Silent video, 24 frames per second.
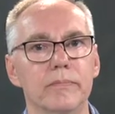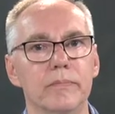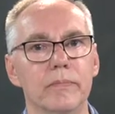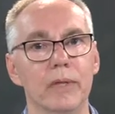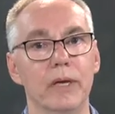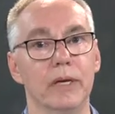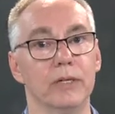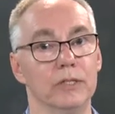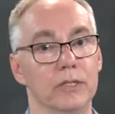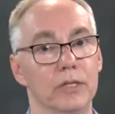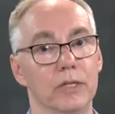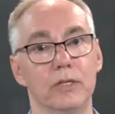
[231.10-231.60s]

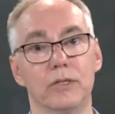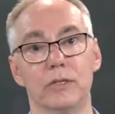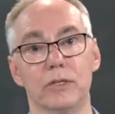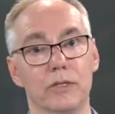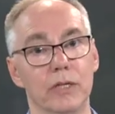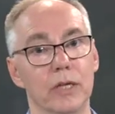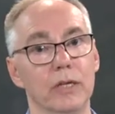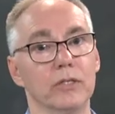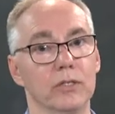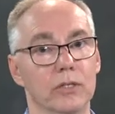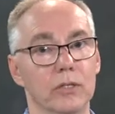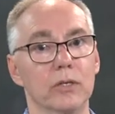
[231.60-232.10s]
And Jesus
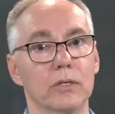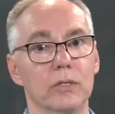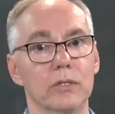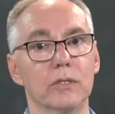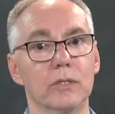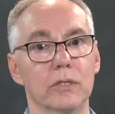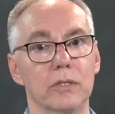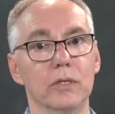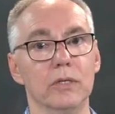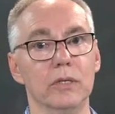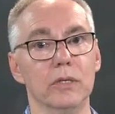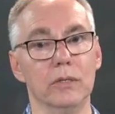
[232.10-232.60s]
then turned
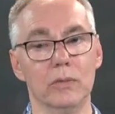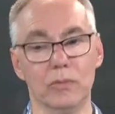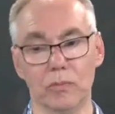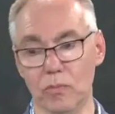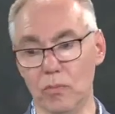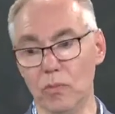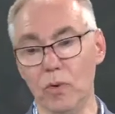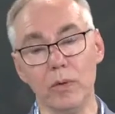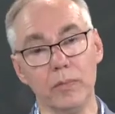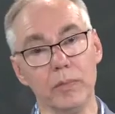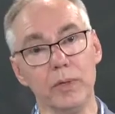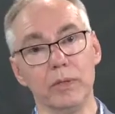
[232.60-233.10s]
to the
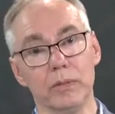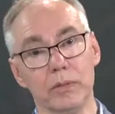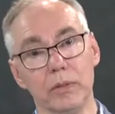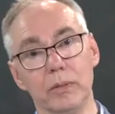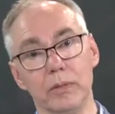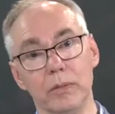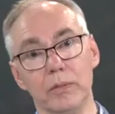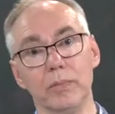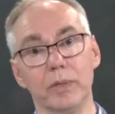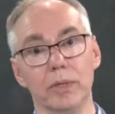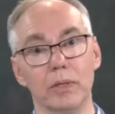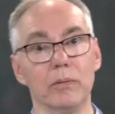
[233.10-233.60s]
woman
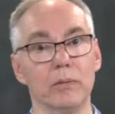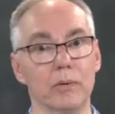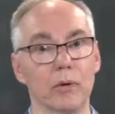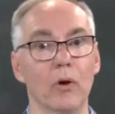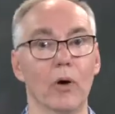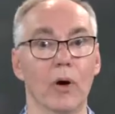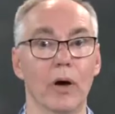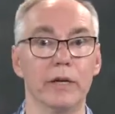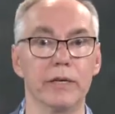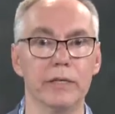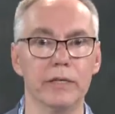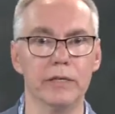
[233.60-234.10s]
who had been
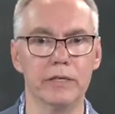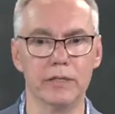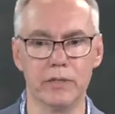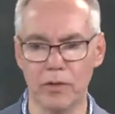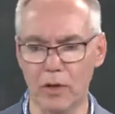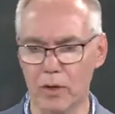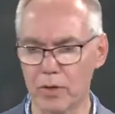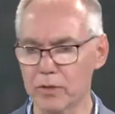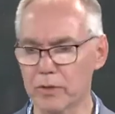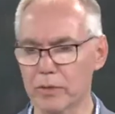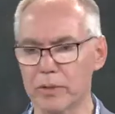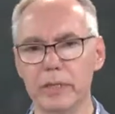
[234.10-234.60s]
caught in
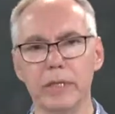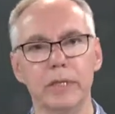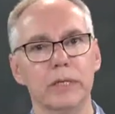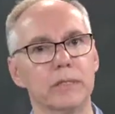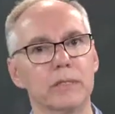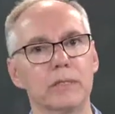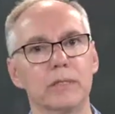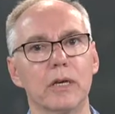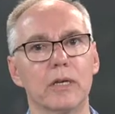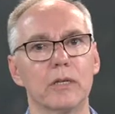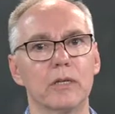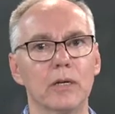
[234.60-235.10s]
adultery
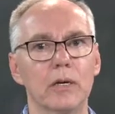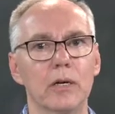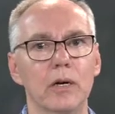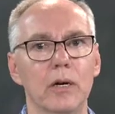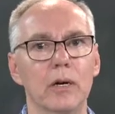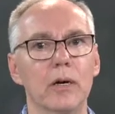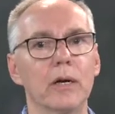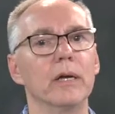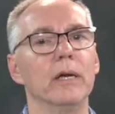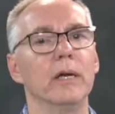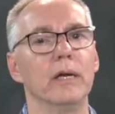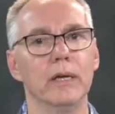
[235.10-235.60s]
and said to
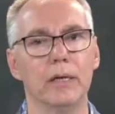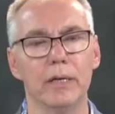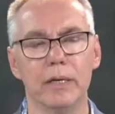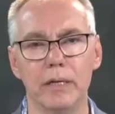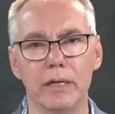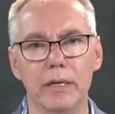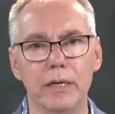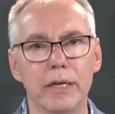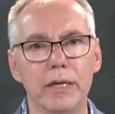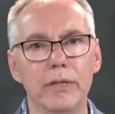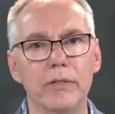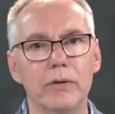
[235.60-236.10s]
her,
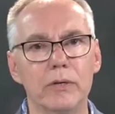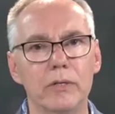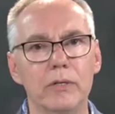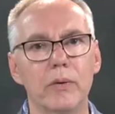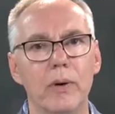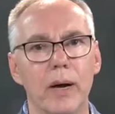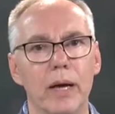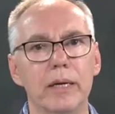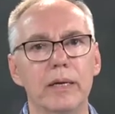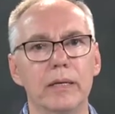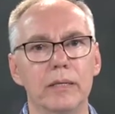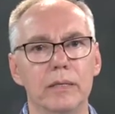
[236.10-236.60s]
neither
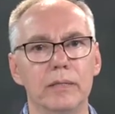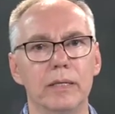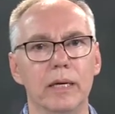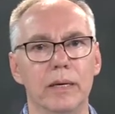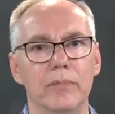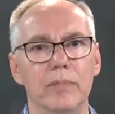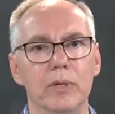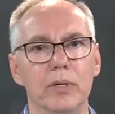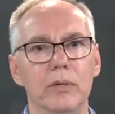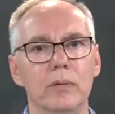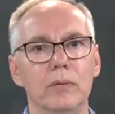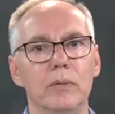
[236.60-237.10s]
do I
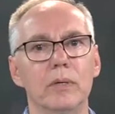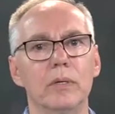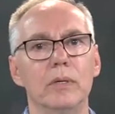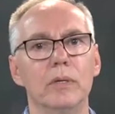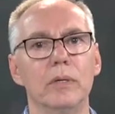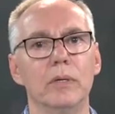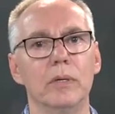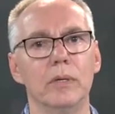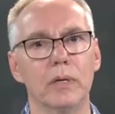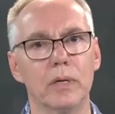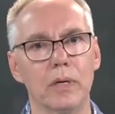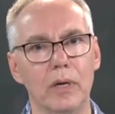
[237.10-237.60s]
condemn you.
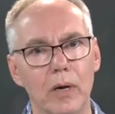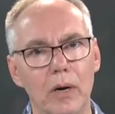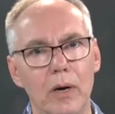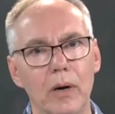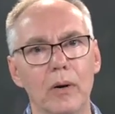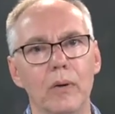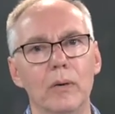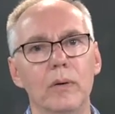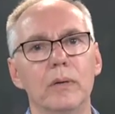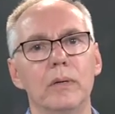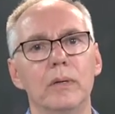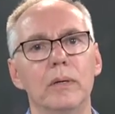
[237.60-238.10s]

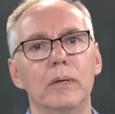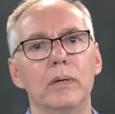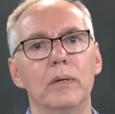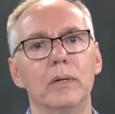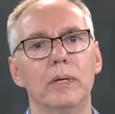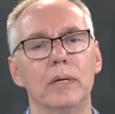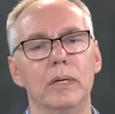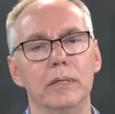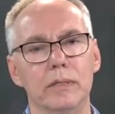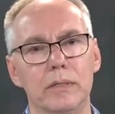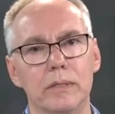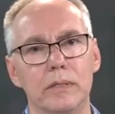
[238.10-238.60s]
Go
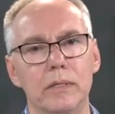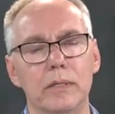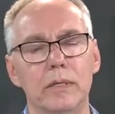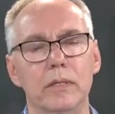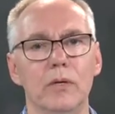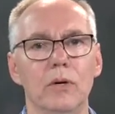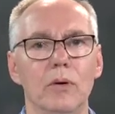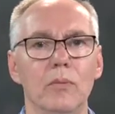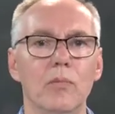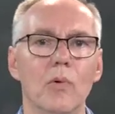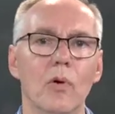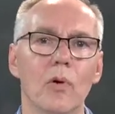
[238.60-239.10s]
and sin
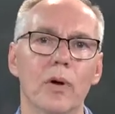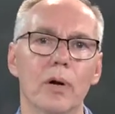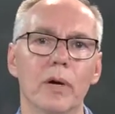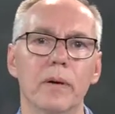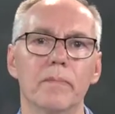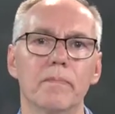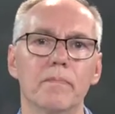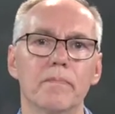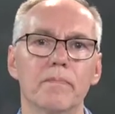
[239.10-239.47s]
no more.